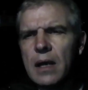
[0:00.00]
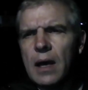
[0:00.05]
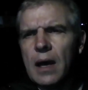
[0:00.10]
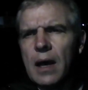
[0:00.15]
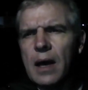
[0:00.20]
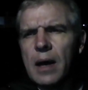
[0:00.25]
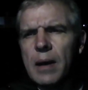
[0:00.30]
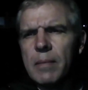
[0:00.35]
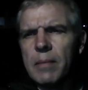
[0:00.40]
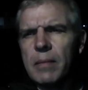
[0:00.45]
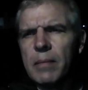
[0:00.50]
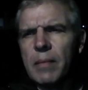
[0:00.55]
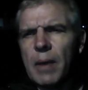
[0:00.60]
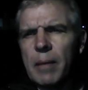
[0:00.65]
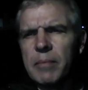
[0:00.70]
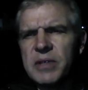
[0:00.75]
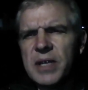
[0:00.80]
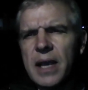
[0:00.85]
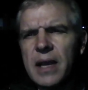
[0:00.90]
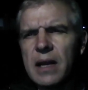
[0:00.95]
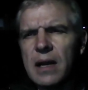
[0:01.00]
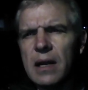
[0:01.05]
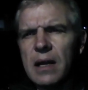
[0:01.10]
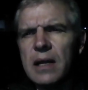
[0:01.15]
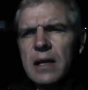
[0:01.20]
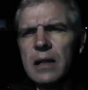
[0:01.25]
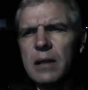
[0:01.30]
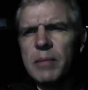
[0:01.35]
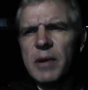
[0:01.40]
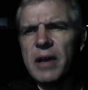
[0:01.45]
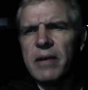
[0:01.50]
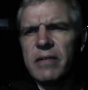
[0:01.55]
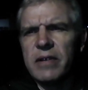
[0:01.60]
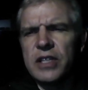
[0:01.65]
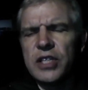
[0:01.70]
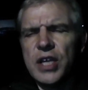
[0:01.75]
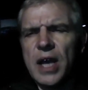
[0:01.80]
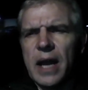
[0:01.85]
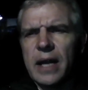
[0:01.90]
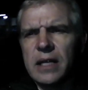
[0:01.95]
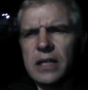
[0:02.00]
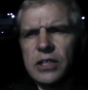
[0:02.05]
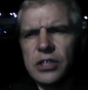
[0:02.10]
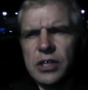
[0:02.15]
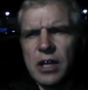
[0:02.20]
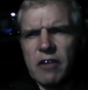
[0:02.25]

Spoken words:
I'm taking a little bit of a chance.